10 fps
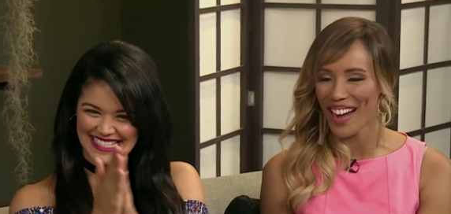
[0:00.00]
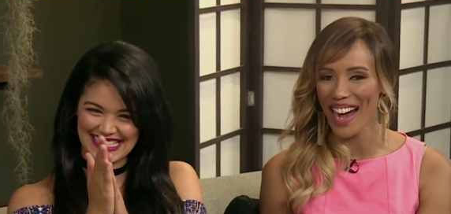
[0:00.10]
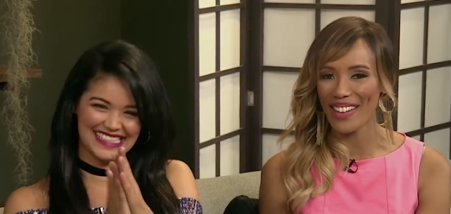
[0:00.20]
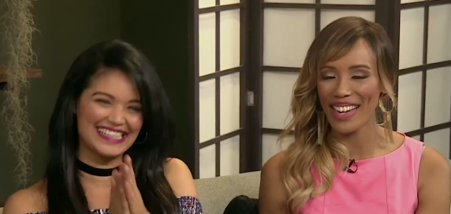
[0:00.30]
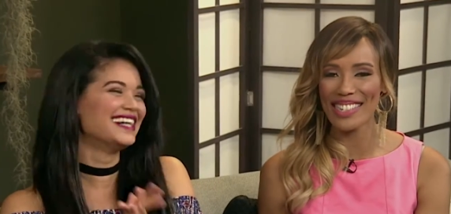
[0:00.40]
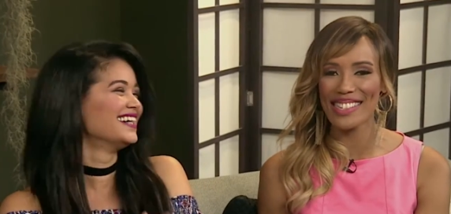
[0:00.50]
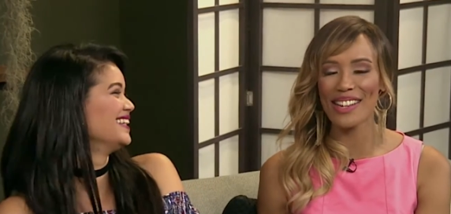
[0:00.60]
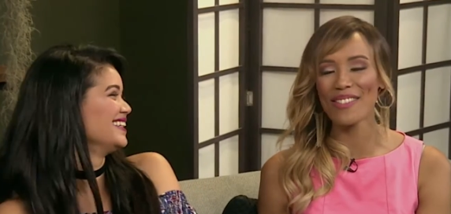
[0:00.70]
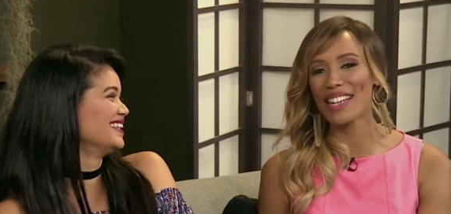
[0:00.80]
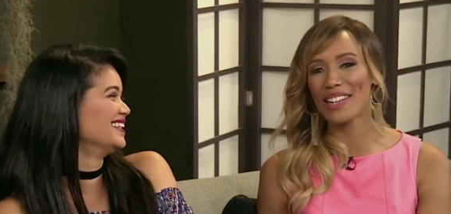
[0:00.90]
Speaker 1: wow, it
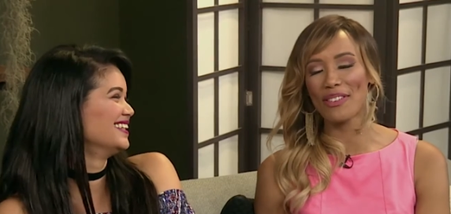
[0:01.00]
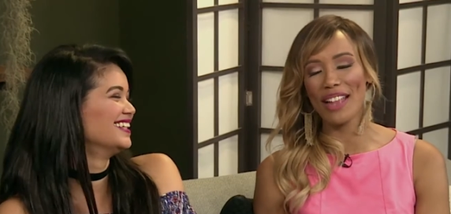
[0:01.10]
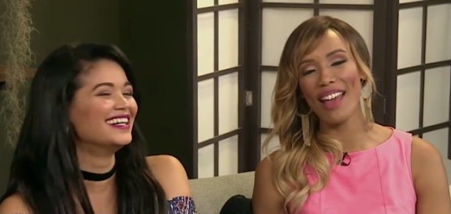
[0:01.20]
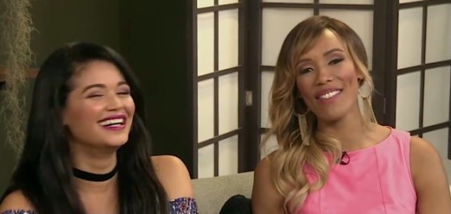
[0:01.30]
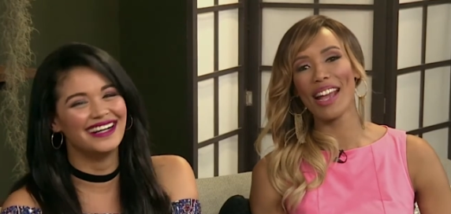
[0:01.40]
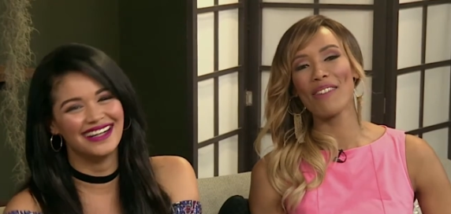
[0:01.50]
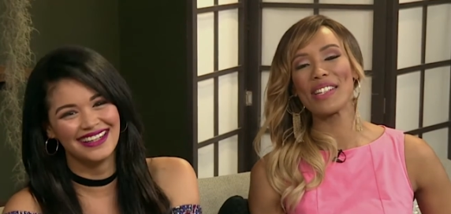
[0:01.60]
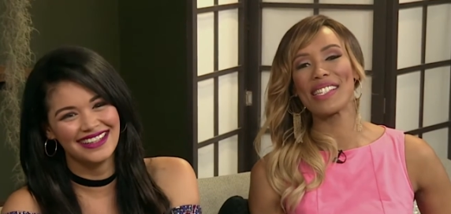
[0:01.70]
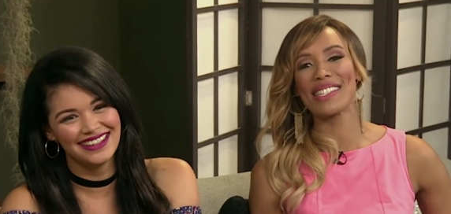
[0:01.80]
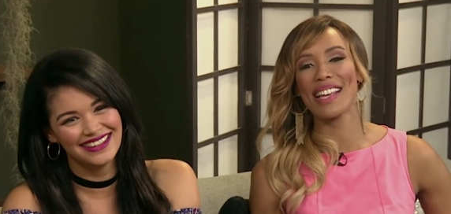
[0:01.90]
is so wonderful having
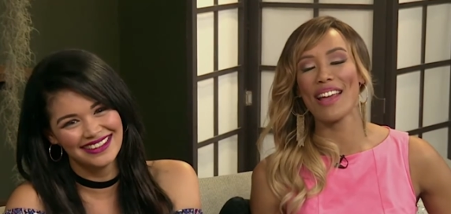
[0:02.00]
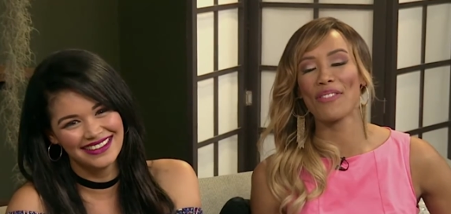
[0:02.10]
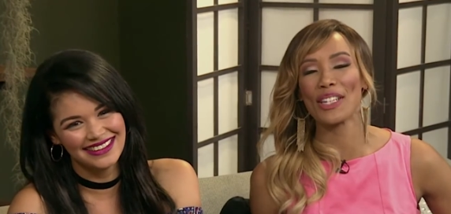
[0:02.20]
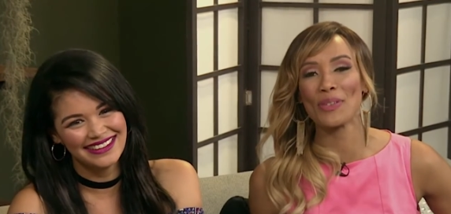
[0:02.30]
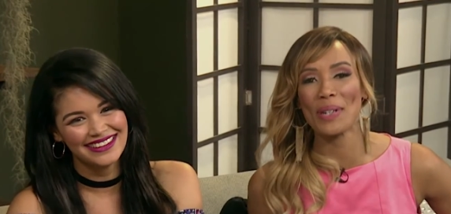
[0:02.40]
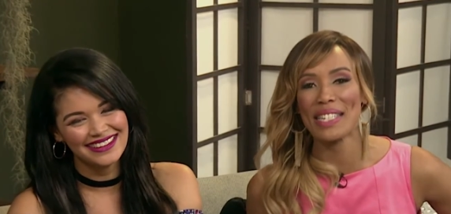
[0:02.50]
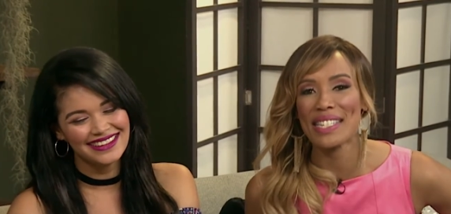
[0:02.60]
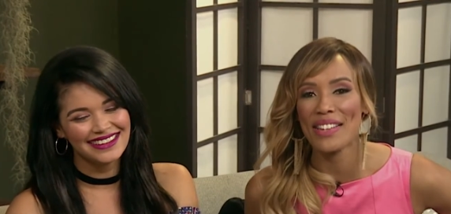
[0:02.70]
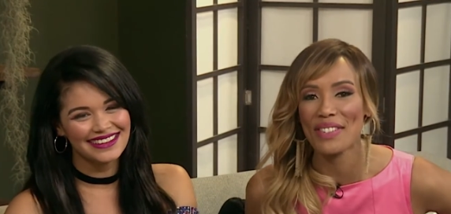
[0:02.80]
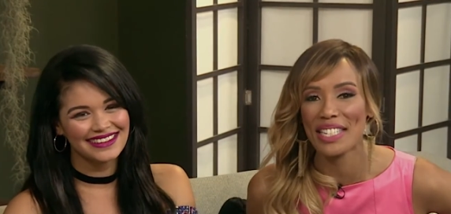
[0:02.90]
our Mrs. South Africa
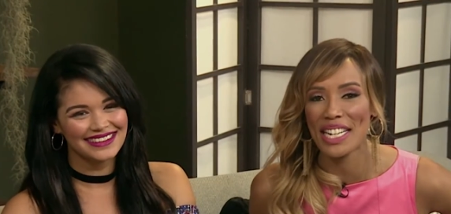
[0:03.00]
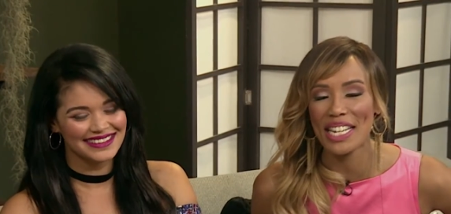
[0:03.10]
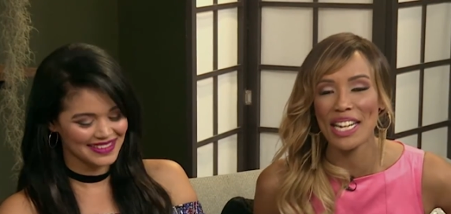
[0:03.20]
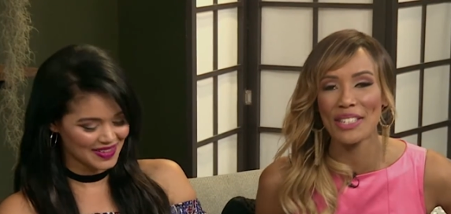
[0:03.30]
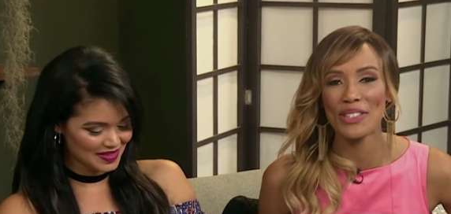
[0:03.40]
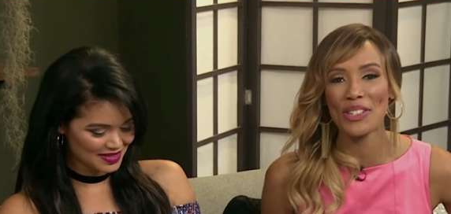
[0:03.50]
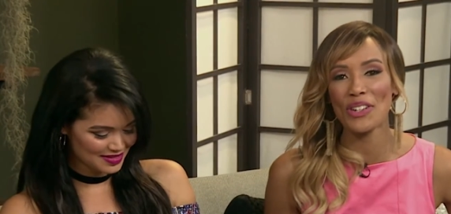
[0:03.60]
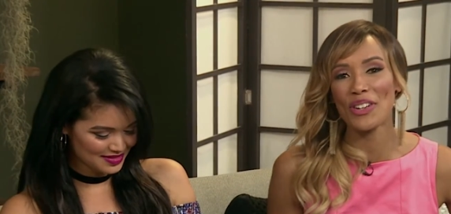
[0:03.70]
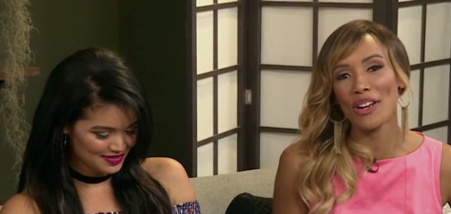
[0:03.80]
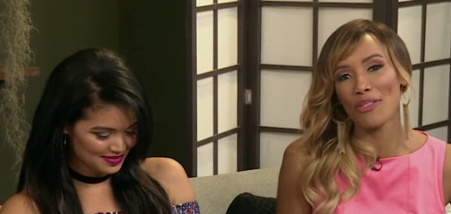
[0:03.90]
2017 in
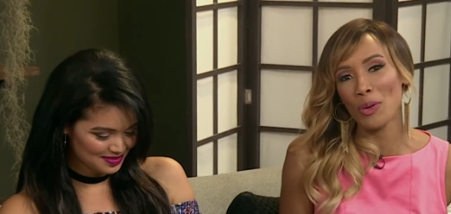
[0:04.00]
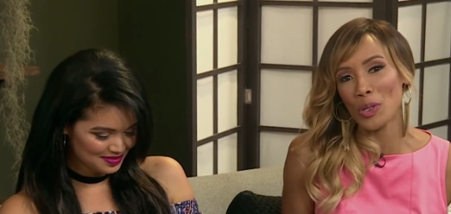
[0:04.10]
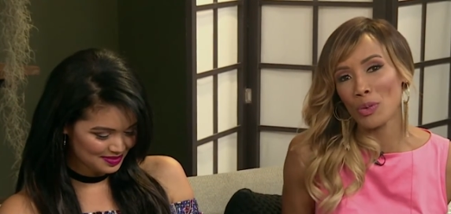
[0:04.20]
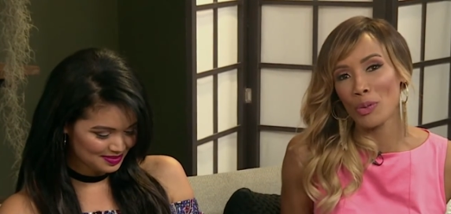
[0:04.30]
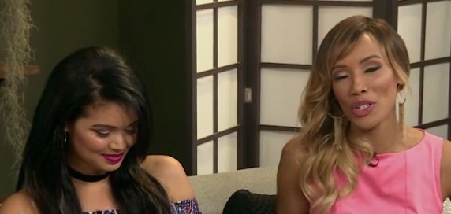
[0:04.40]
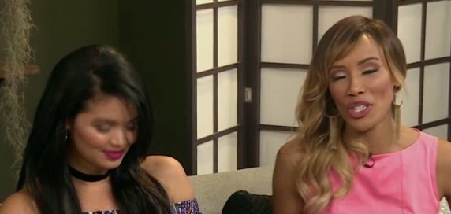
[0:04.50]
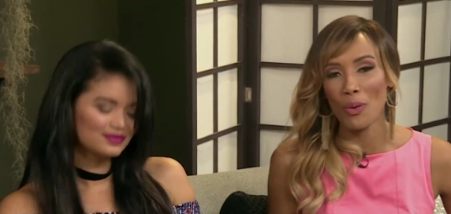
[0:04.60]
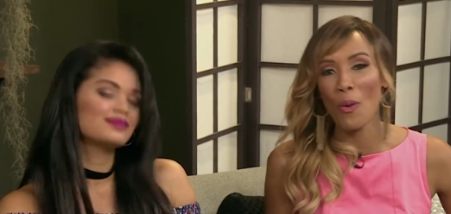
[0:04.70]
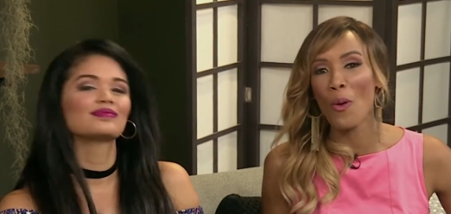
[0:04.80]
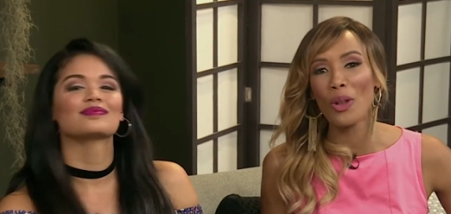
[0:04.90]
studio. And of course, we wish
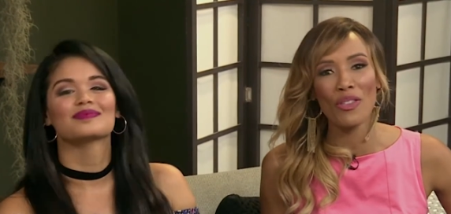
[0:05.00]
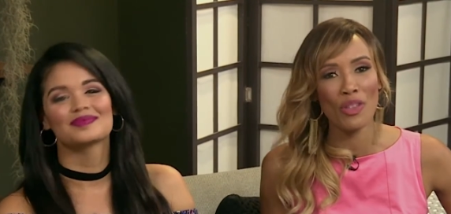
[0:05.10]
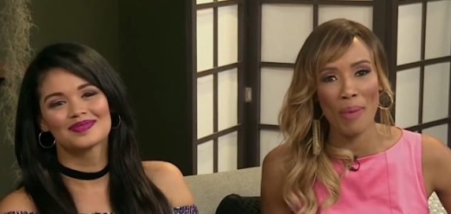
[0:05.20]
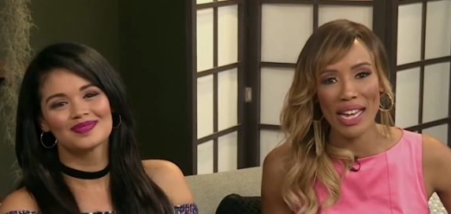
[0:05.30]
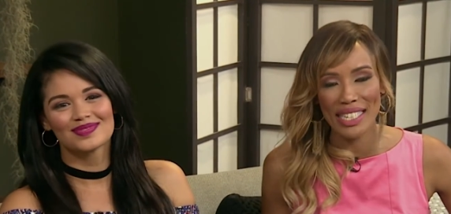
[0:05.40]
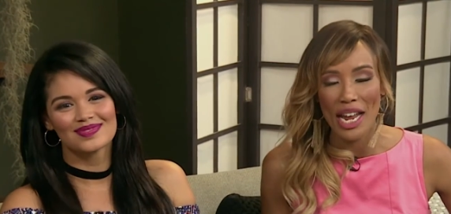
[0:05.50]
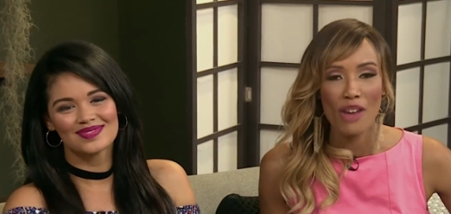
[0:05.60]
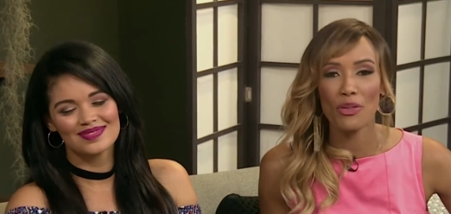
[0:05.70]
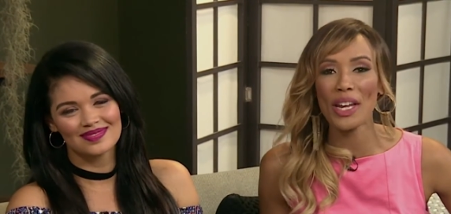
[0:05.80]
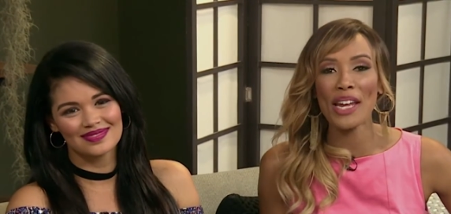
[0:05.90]
her all of the best
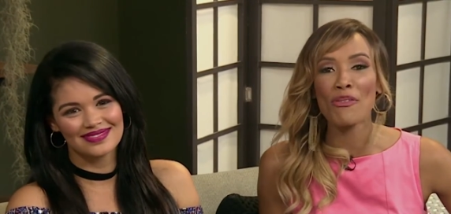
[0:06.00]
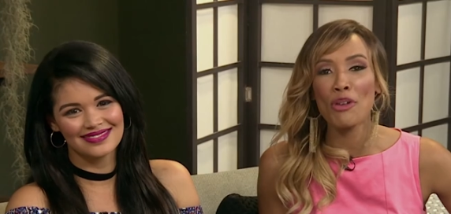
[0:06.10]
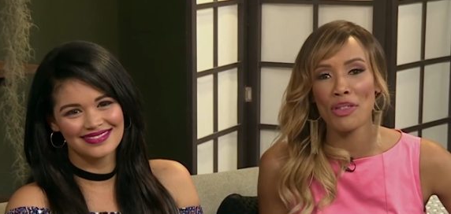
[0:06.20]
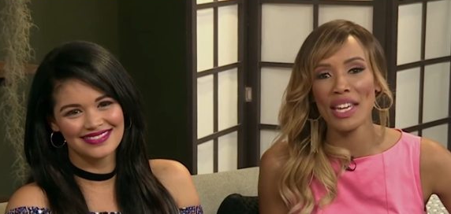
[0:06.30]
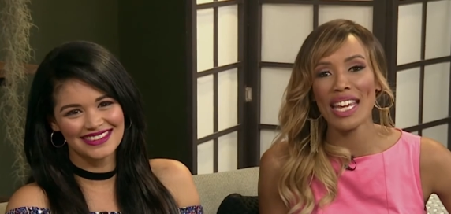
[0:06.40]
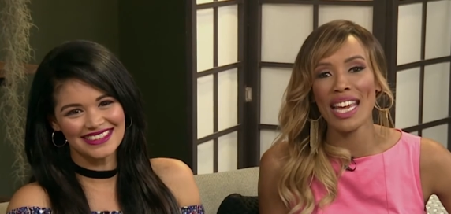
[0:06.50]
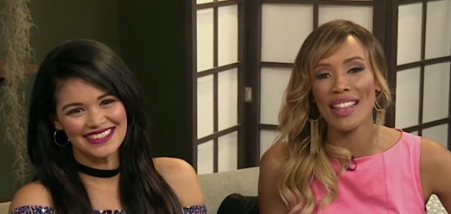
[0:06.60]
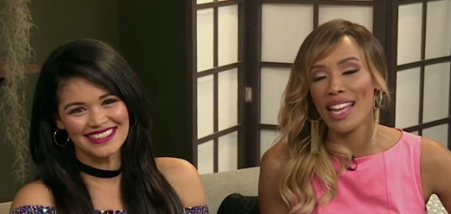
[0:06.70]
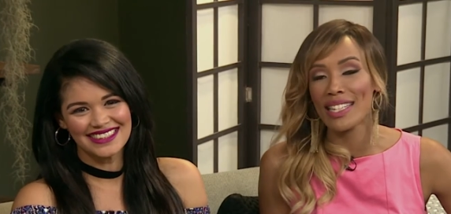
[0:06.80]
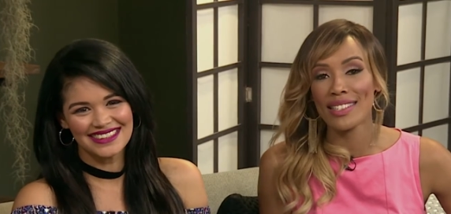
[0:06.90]
for everything
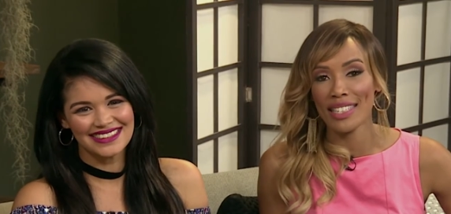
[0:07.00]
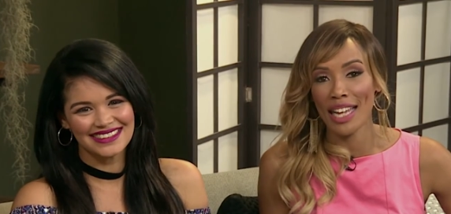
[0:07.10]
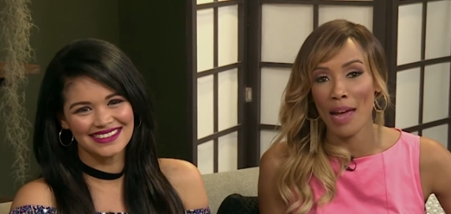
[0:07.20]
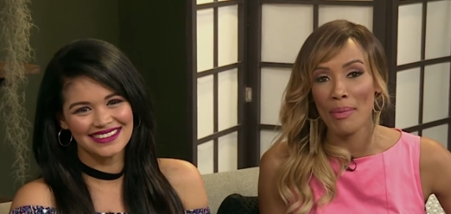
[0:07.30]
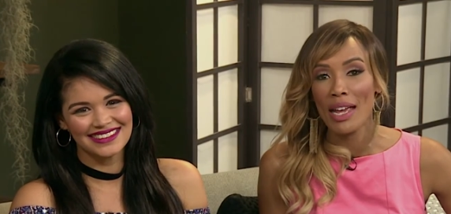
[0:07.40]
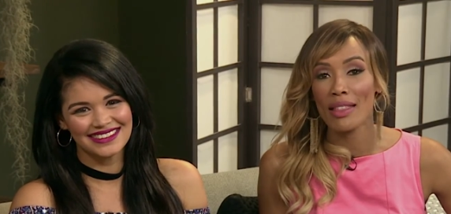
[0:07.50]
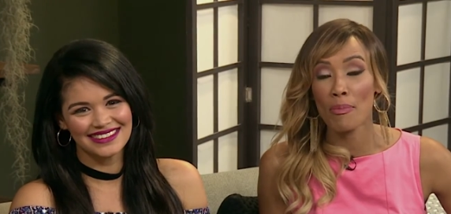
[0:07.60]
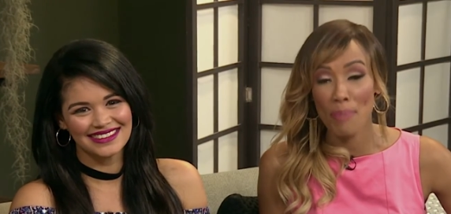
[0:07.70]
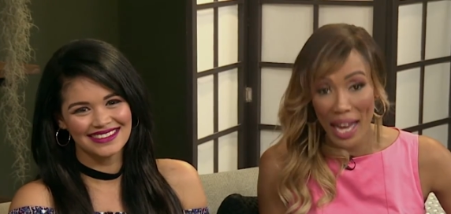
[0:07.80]
eh, that is to come. The